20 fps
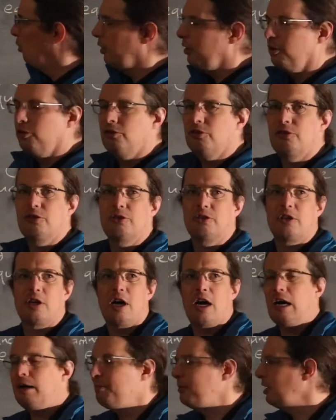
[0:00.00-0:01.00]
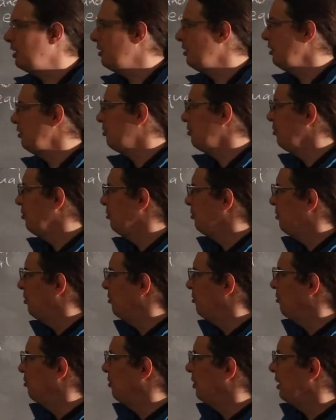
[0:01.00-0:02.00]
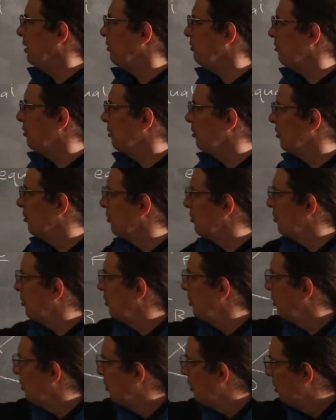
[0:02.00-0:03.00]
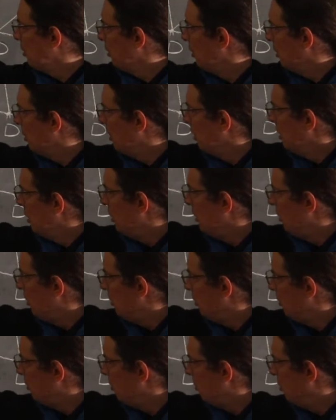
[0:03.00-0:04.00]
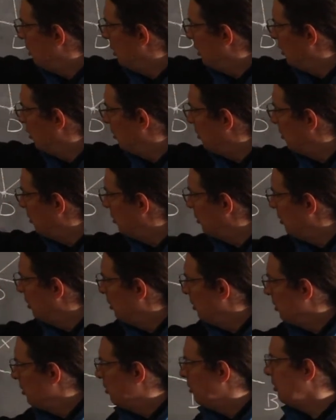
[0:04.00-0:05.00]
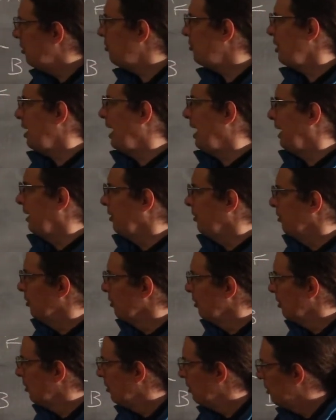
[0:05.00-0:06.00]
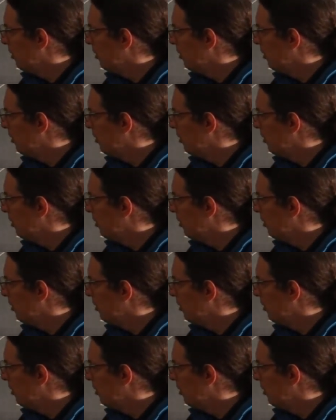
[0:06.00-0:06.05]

what's common to these two situations is that this angle